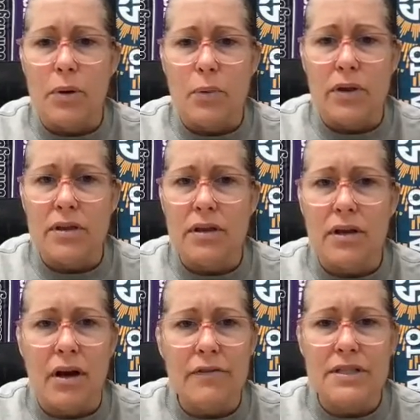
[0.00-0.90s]
But within the
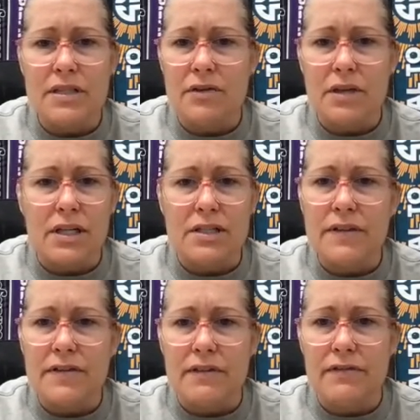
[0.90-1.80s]
office and everything, it's
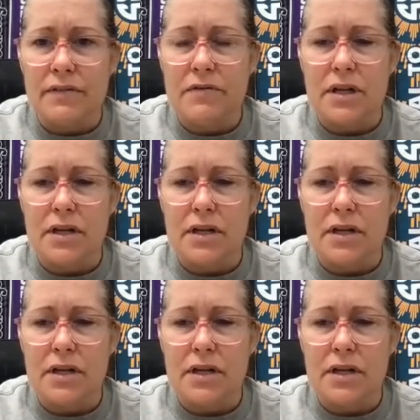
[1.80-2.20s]
50-50.